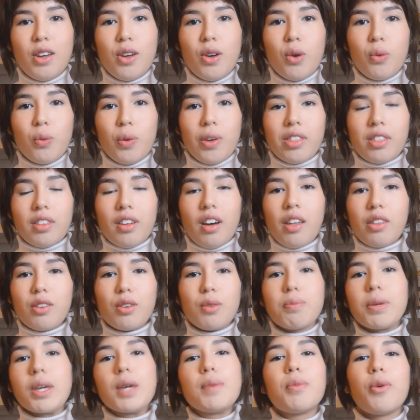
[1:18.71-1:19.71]
with other
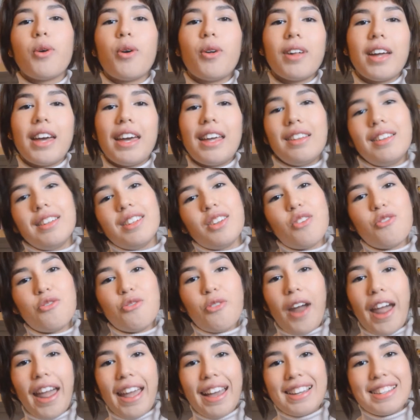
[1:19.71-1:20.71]
people and
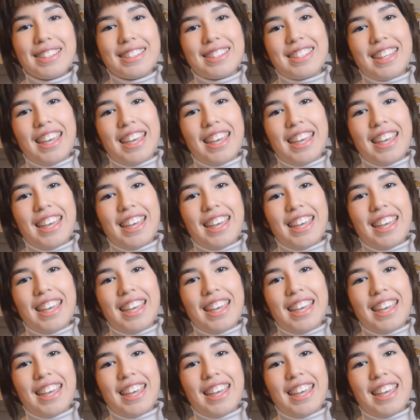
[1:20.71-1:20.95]
rant